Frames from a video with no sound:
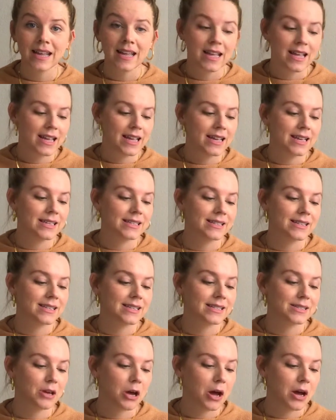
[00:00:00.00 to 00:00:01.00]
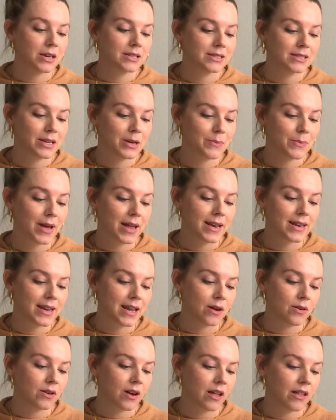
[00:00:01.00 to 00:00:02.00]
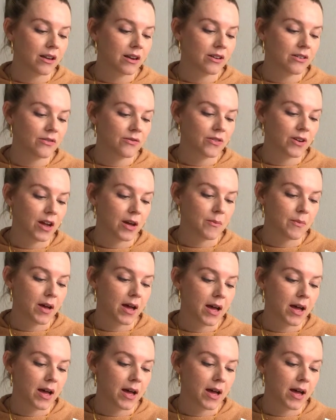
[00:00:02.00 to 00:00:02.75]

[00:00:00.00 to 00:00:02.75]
is this awesome nail color from